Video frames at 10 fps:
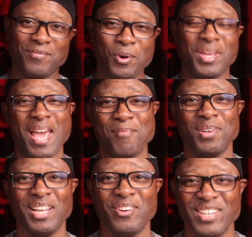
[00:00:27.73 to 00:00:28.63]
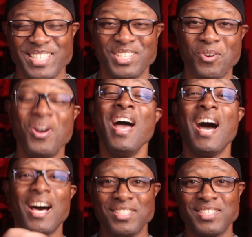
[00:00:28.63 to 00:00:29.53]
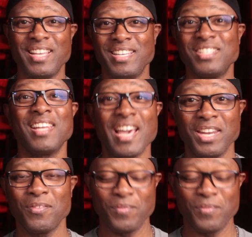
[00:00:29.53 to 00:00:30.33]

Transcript: vocabulary, so I'll say these lighting